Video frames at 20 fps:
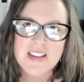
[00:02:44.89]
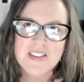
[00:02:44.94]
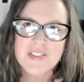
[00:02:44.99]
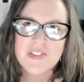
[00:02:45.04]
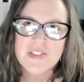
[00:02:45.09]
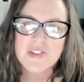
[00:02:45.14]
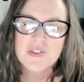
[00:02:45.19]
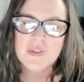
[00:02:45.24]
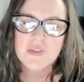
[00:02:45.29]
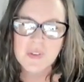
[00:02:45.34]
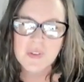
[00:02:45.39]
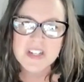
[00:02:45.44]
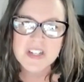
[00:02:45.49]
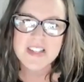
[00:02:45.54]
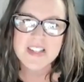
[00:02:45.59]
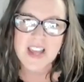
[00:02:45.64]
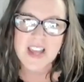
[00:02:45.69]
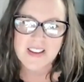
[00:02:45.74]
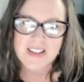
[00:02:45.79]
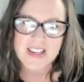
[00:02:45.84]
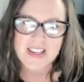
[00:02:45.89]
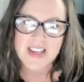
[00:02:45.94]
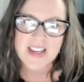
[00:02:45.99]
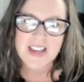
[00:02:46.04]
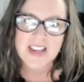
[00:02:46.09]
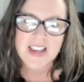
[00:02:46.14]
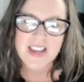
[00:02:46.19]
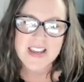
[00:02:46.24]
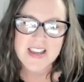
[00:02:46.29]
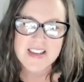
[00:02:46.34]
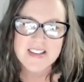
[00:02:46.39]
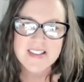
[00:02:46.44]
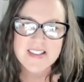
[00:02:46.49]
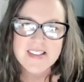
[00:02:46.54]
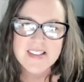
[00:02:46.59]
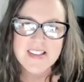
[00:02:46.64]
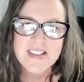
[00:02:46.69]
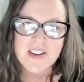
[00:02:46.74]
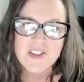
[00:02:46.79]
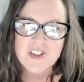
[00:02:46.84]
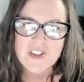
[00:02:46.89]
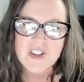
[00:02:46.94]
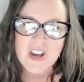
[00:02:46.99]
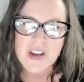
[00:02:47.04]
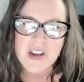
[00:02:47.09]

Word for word: storytelling is such